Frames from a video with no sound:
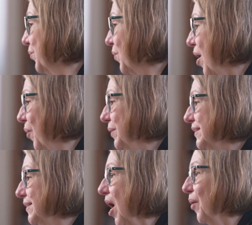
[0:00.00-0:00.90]
and Row.
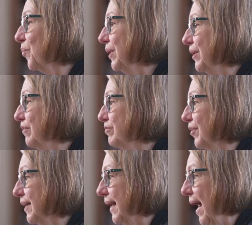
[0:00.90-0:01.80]
It's not written
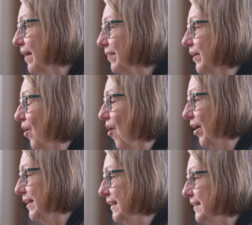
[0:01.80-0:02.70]
for a Catholic
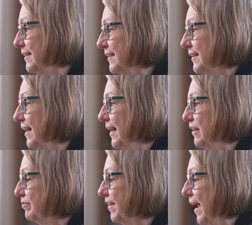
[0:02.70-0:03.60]
audience. In
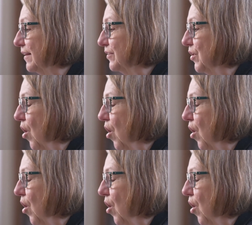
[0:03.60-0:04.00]
fact,